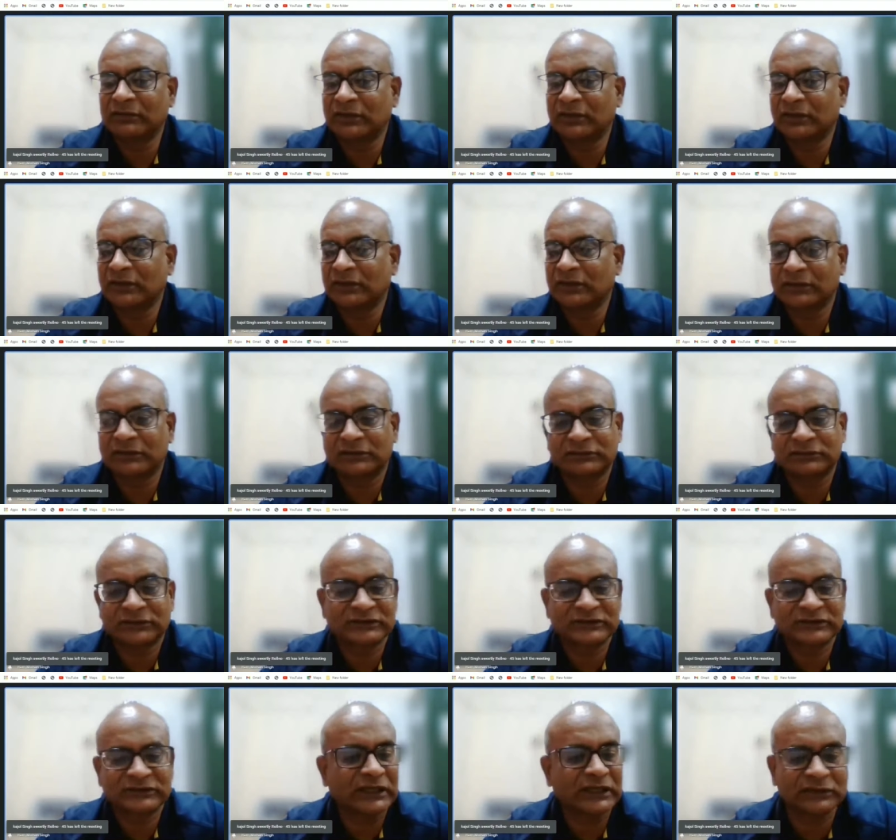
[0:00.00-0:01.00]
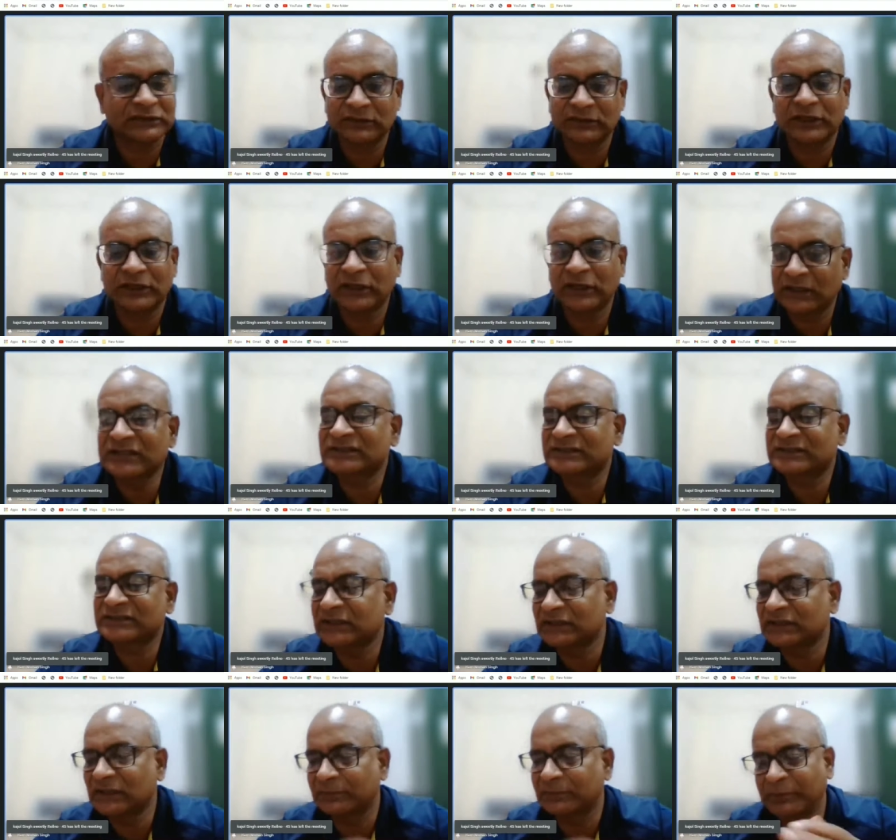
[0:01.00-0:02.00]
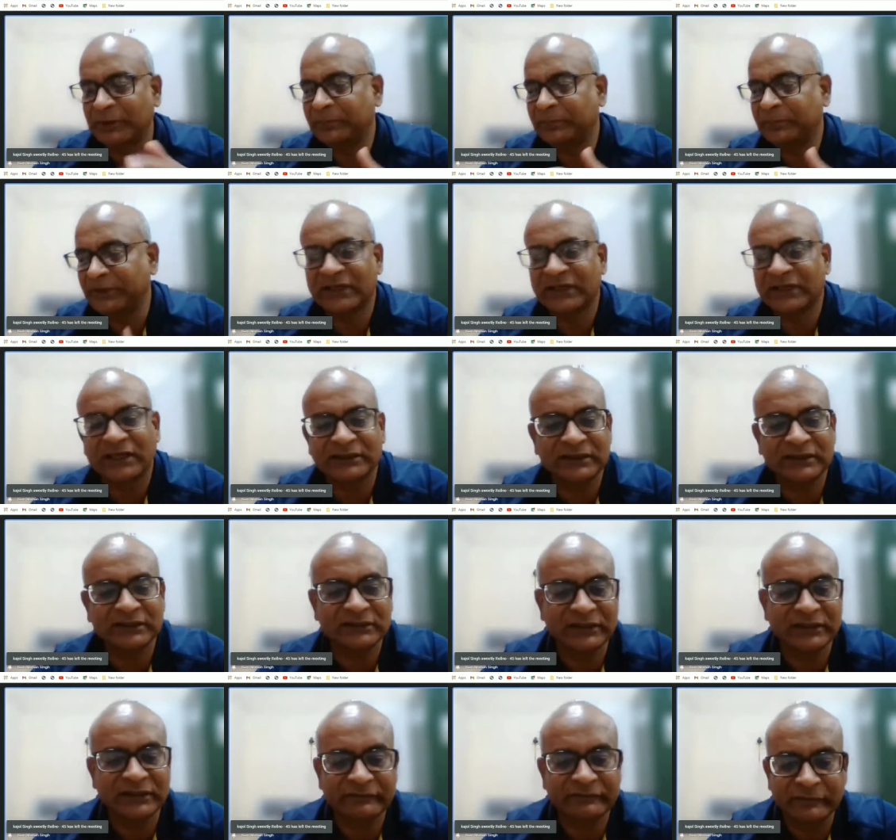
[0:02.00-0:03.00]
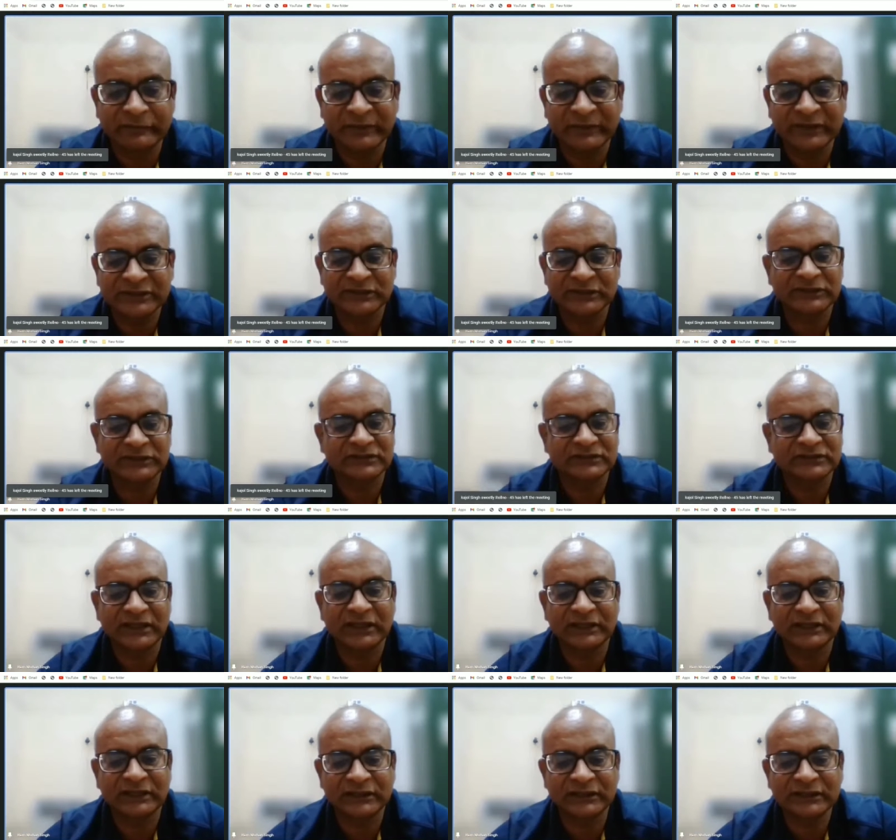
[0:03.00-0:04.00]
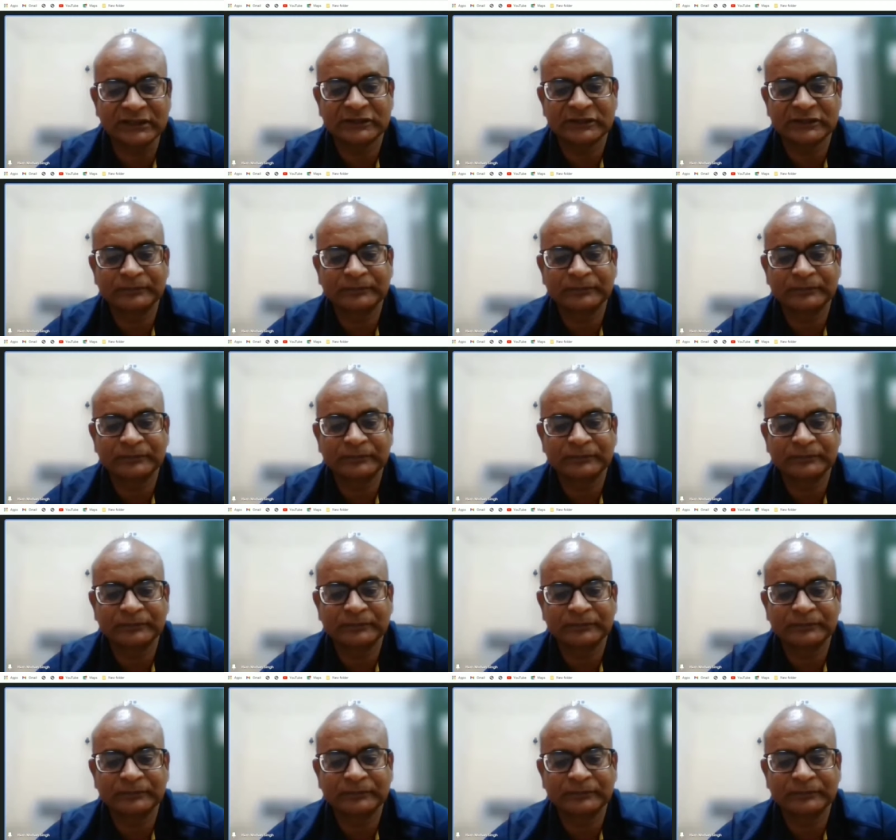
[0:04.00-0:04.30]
uh, start uh, I'll, I'll start the ppt i think the information is there in it